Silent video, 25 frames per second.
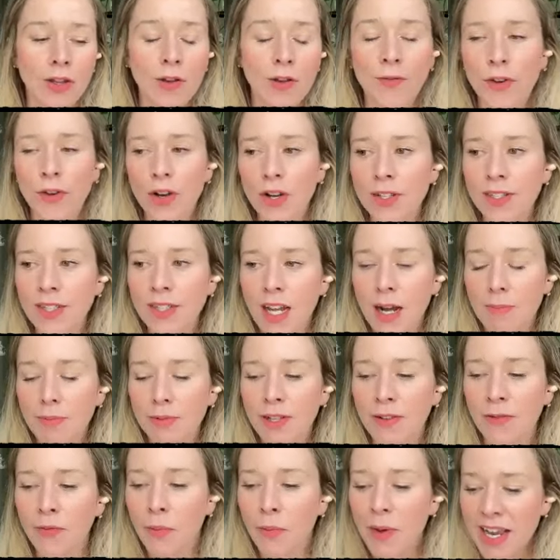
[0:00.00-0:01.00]
new. The first
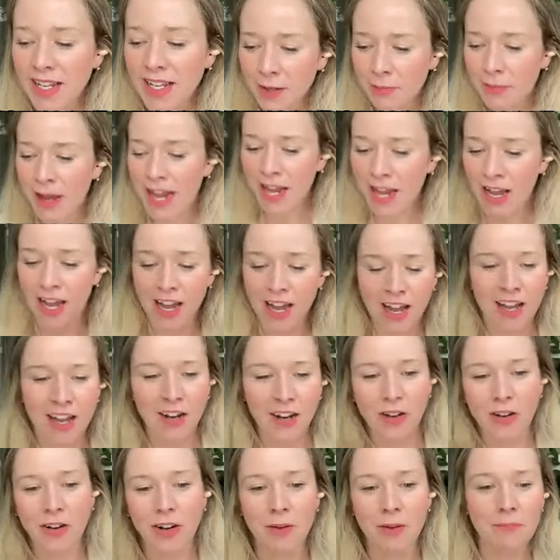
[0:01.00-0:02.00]
couple of weeks I'm
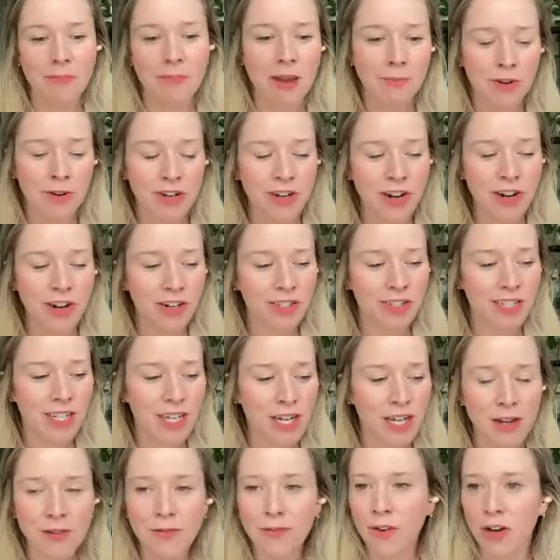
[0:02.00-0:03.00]
gotta be
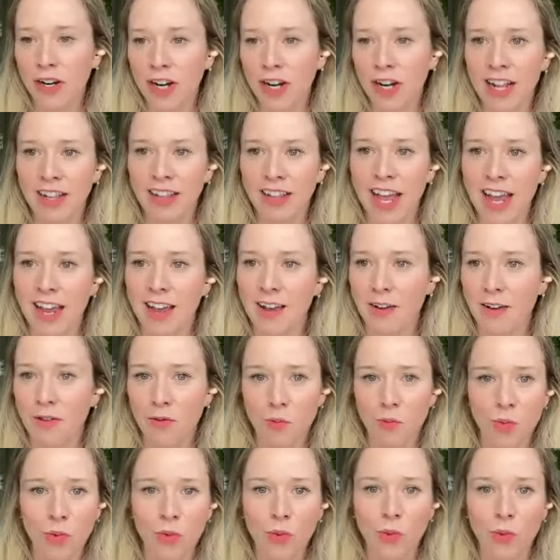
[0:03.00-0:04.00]
productive, gotta
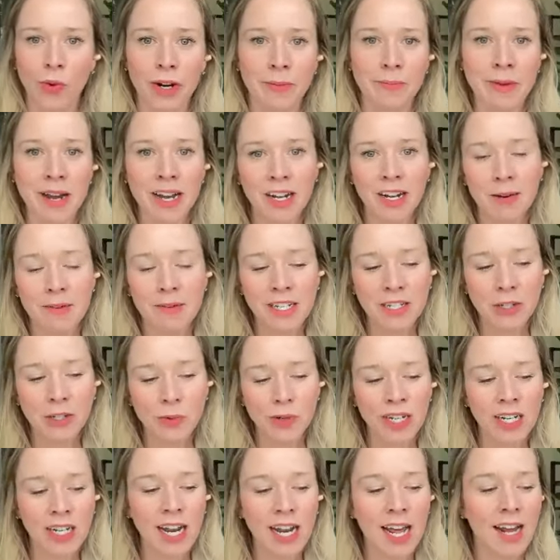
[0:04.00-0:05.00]
what am I gonna be
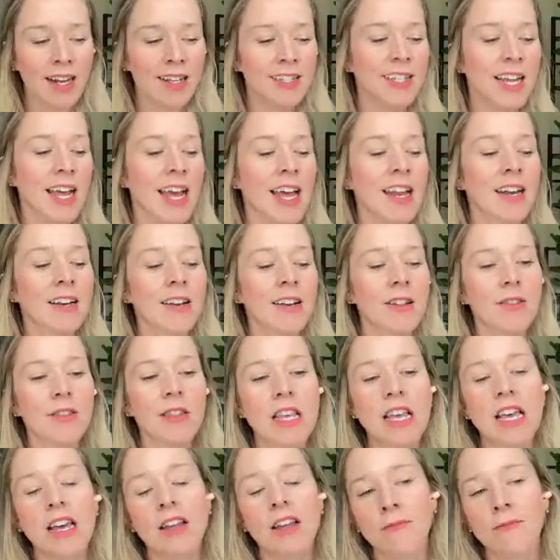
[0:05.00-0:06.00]
doing next? And
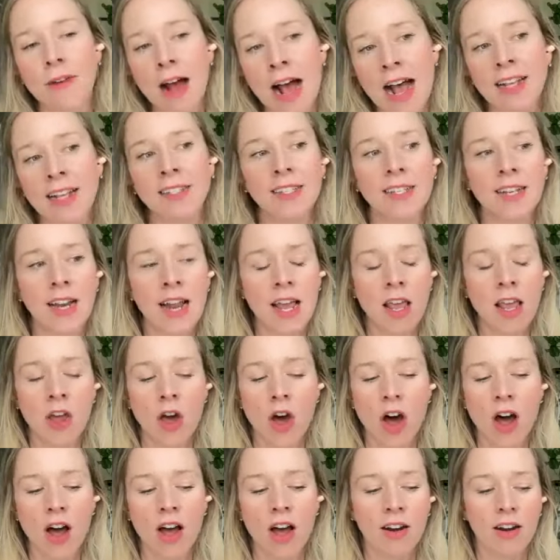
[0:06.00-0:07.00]
the advice that I
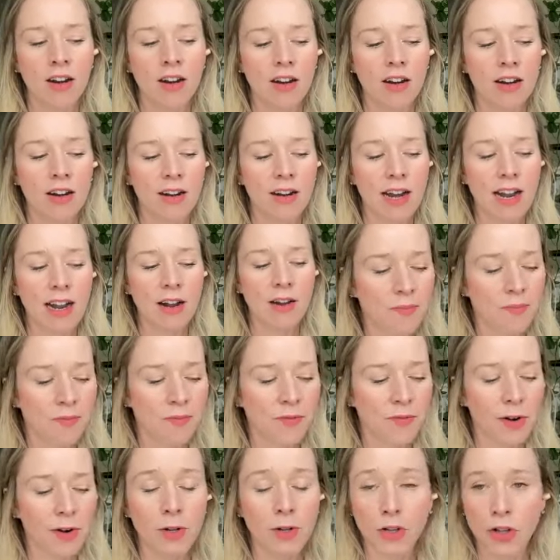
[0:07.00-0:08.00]
got
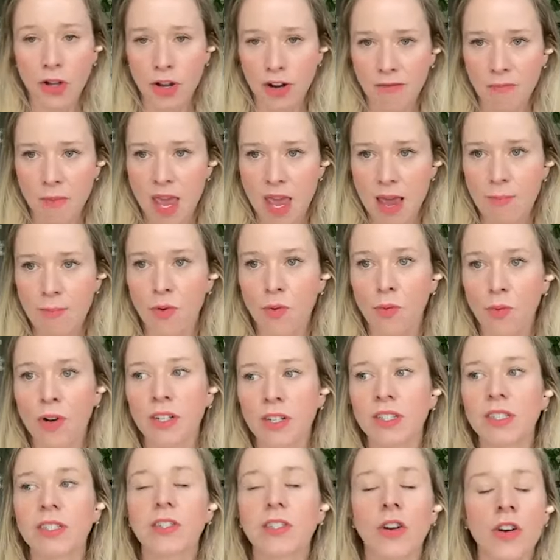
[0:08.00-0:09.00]
from a lot of people
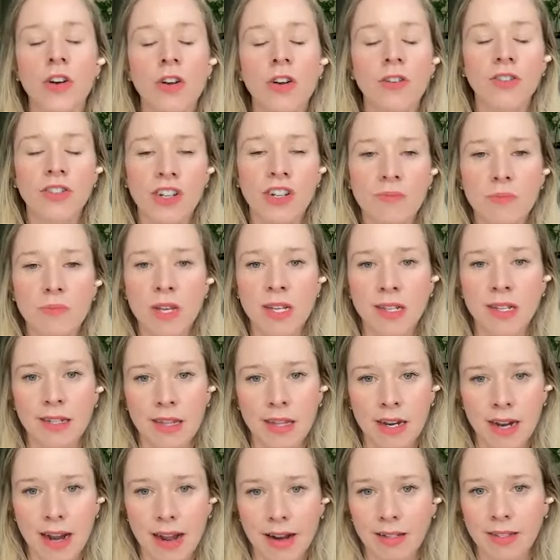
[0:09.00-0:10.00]
was, don't jump
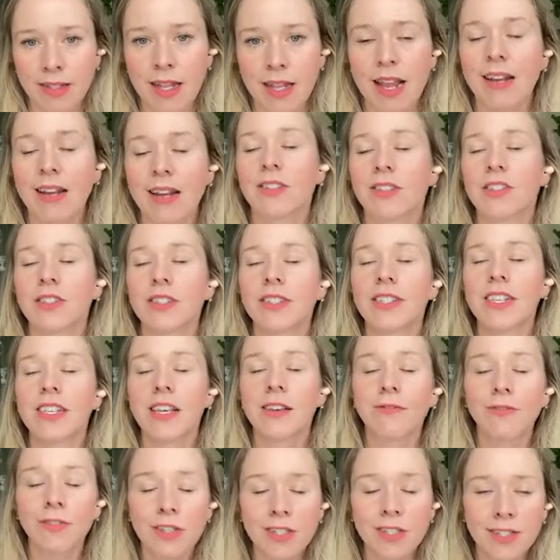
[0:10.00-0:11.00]
into the next thing, just
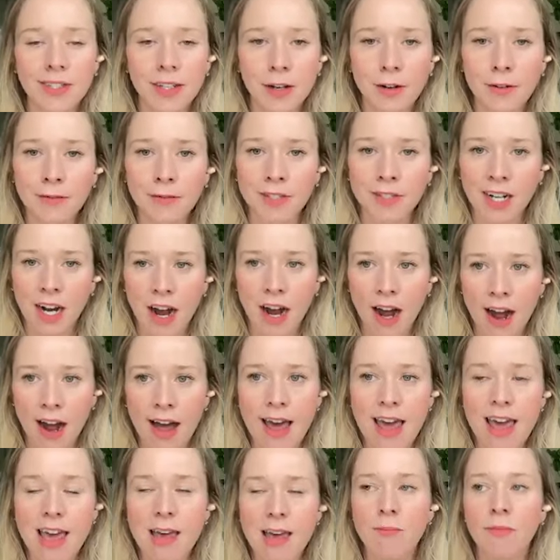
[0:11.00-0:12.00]
give yourself
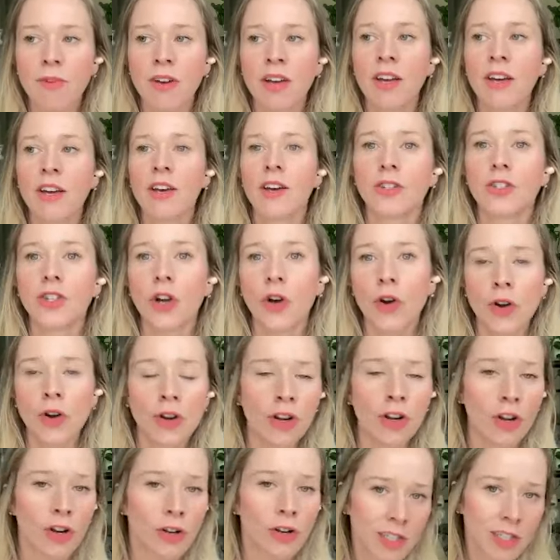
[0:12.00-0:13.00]
time,
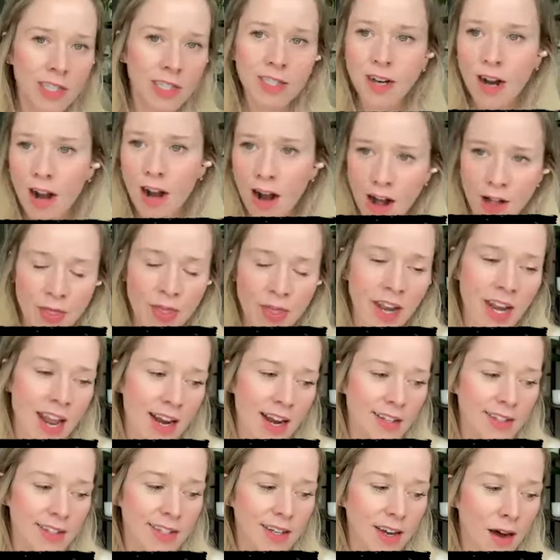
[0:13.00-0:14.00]
don't go start the
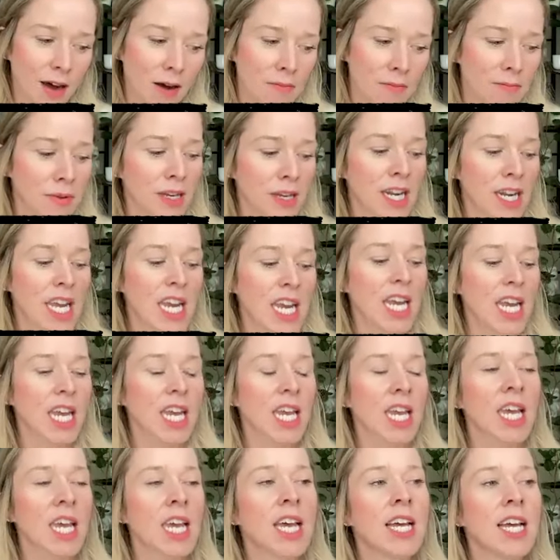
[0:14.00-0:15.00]
next
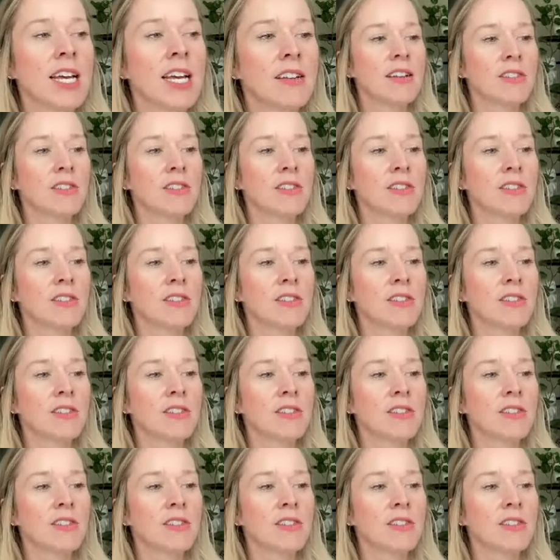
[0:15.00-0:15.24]
company,